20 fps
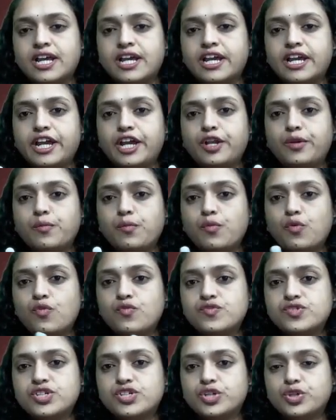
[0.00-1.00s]
It moves
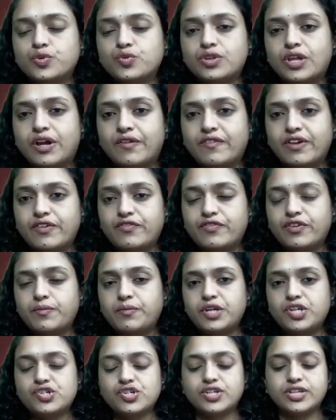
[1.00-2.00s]
the tooth away from
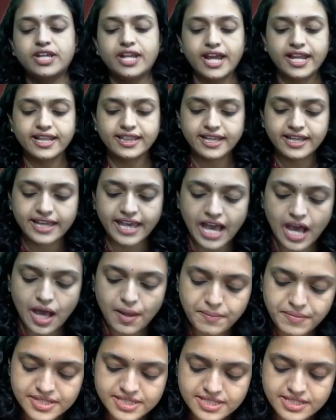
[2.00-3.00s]
each other and the gap
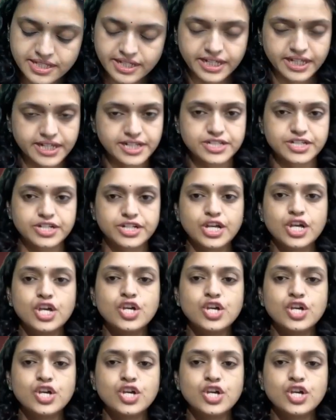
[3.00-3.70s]
is created.